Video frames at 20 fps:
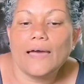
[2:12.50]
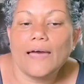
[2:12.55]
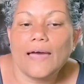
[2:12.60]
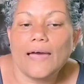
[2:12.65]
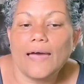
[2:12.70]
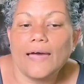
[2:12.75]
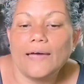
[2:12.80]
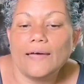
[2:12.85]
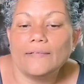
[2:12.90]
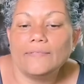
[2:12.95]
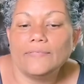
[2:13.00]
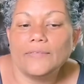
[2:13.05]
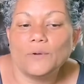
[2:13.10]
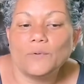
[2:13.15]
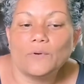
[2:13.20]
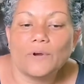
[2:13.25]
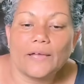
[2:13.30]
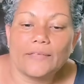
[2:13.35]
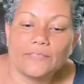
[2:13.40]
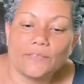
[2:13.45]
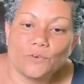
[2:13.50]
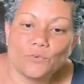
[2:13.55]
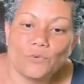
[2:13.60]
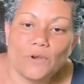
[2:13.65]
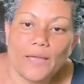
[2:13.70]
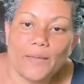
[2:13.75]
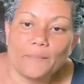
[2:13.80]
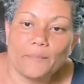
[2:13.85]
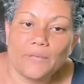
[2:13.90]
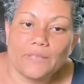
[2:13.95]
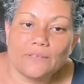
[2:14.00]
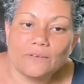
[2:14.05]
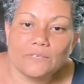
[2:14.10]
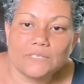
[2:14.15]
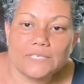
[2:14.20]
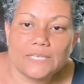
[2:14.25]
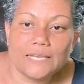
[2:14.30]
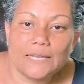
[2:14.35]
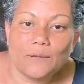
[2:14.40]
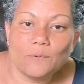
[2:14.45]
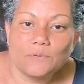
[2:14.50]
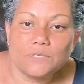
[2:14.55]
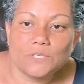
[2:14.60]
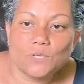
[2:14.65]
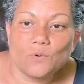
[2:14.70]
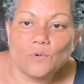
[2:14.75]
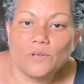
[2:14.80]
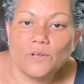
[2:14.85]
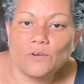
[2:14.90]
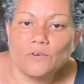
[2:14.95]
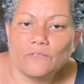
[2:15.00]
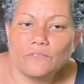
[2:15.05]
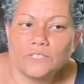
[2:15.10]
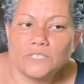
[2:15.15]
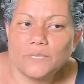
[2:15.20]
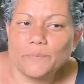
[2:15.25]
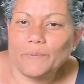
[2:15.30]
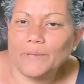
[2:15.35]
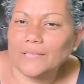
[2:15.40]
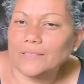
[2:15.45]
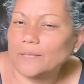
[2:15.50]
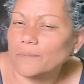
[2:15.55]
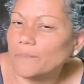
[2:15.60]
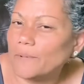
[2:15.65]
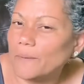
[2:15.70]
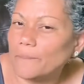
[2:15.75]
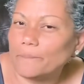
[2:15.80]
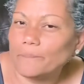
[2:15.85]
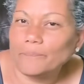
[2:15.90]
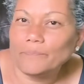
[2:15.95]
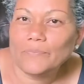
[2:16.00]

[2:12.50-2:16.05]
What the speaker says: And they were at their grandmother's, and I was going over to pick them up.